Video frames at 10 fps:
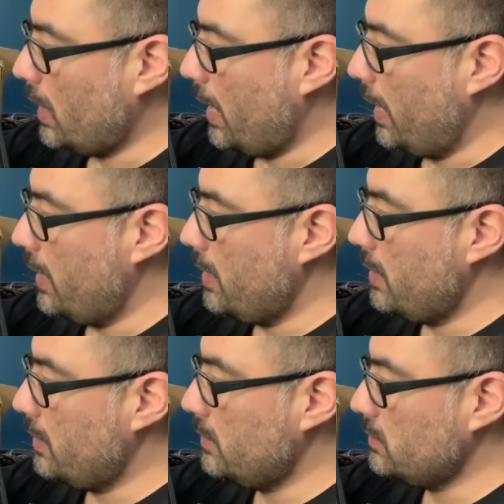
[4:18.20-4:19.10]

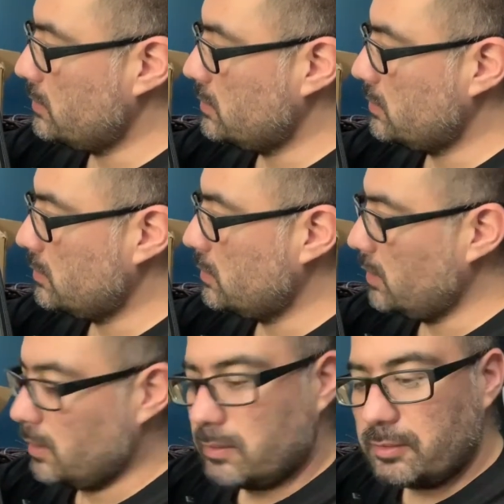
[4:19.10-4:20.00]
and
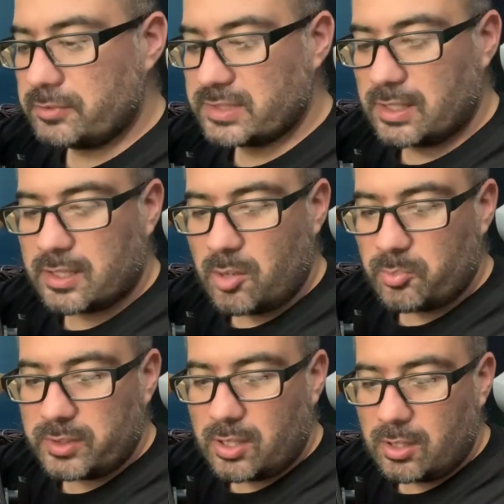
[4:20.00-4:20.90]
there was a company
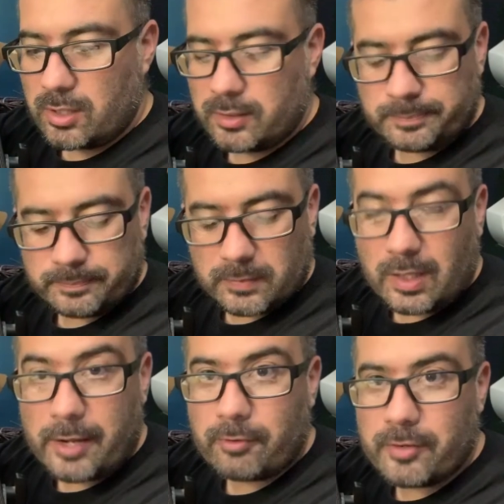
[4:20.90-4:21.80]
called
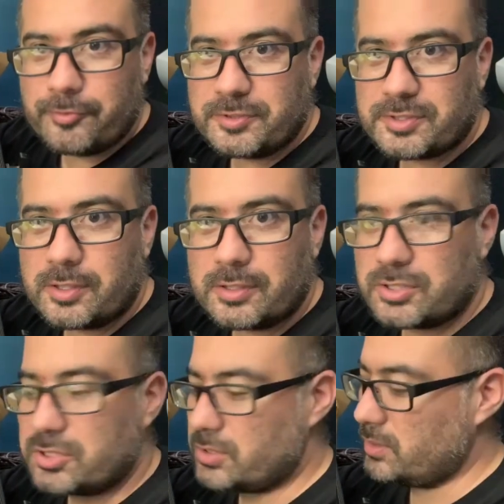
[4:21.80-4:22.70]
Lightwave
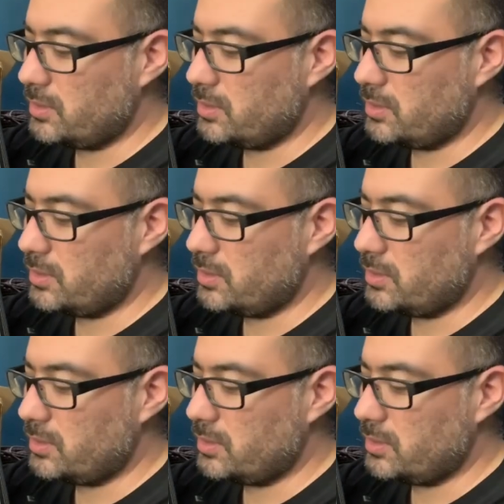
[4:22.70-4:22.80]
Research.